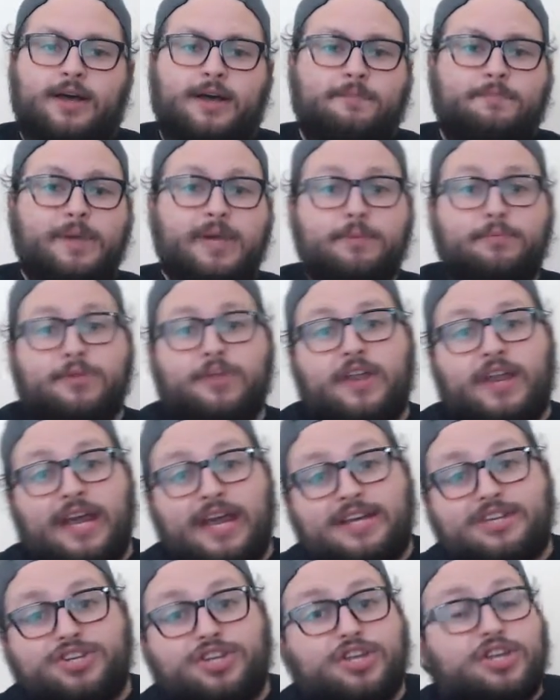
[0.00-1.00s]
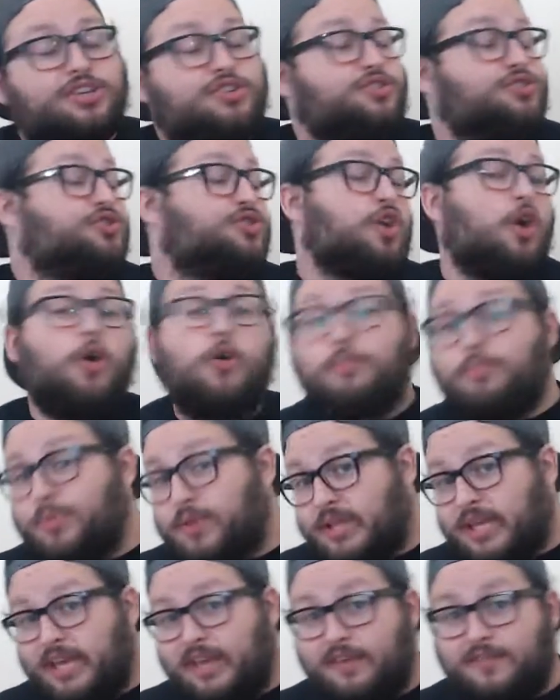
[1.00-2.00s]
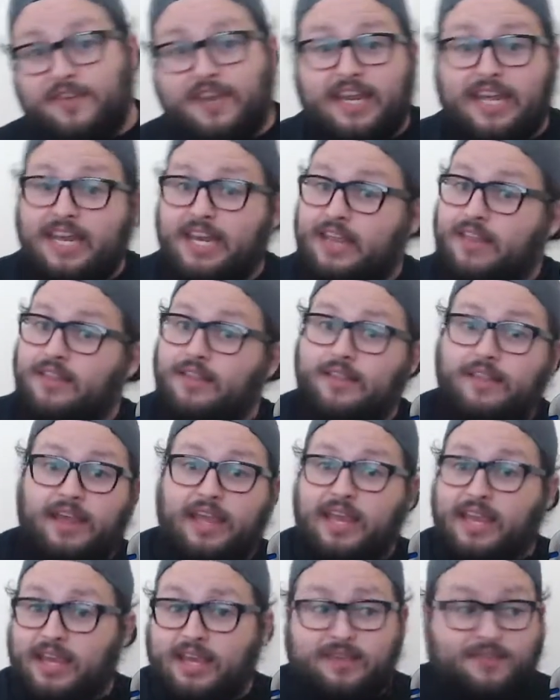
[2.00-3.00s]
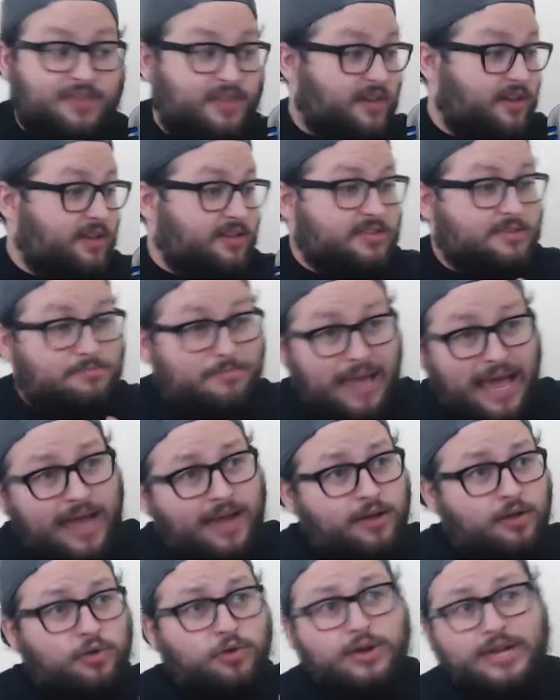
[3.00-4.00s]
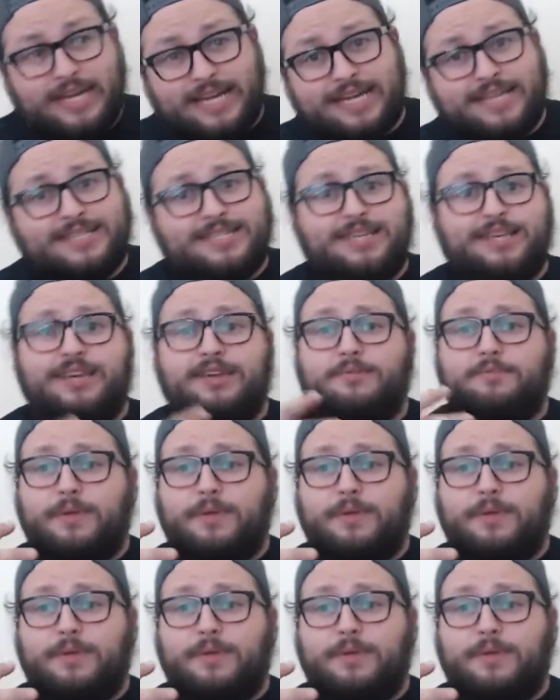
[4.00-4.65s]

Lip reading: people that actually don't believe in any of the tobacco or nicotine,